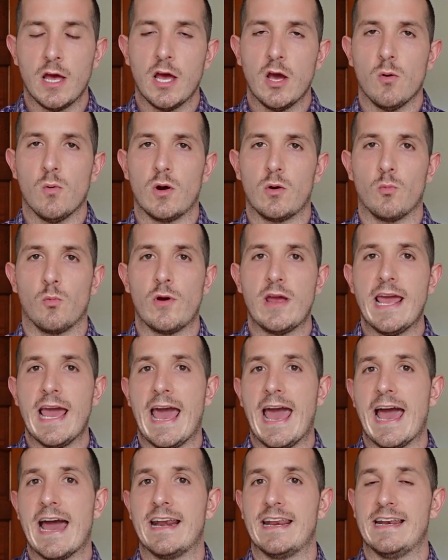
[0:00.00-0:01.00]
When we
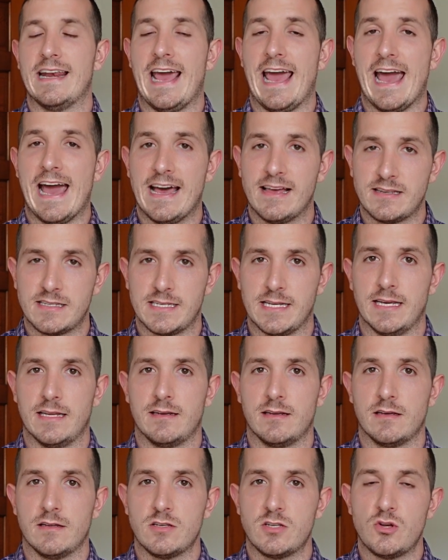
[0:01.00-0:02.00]
add an acid
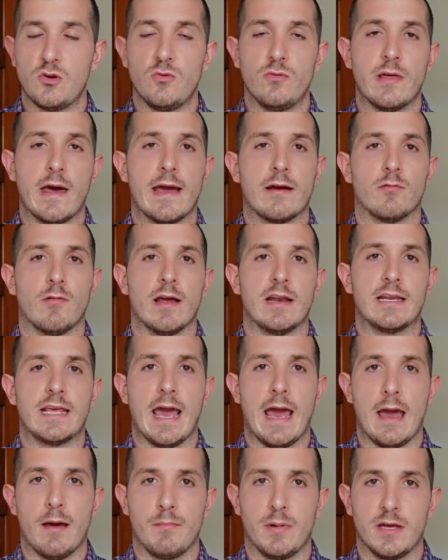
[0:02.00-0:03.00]
to that red
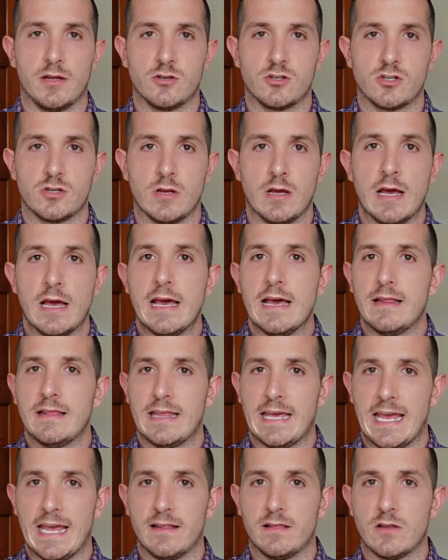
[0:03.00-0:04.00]
cabbage,
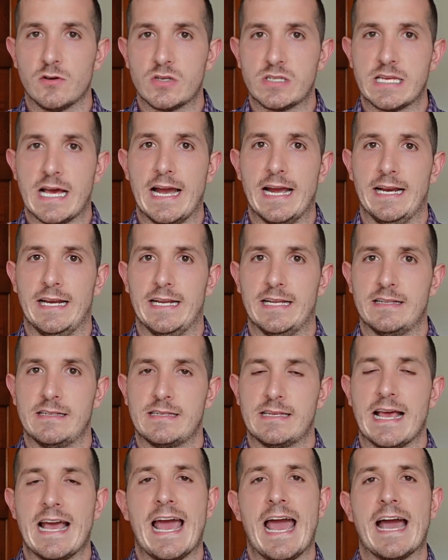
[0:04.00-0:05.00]
the
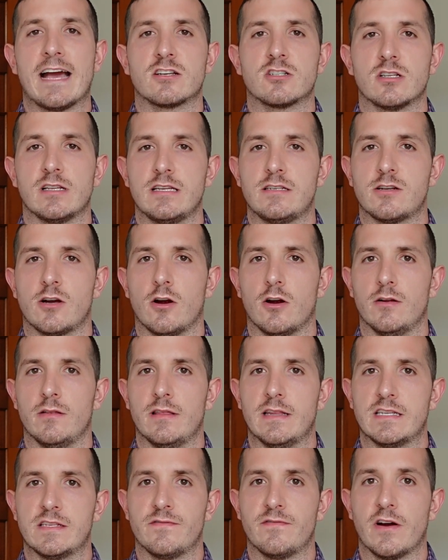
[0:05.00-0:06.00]
anthocyanins actually turn
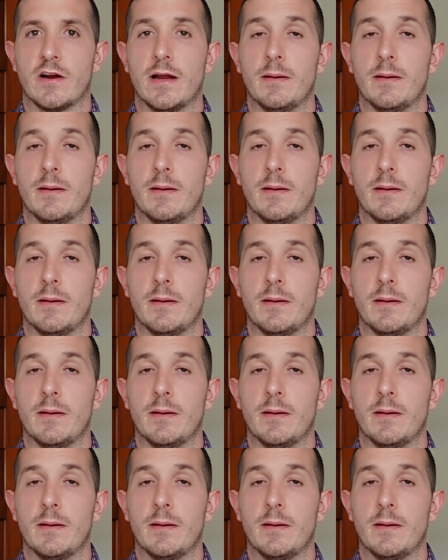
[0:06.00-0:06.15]
this very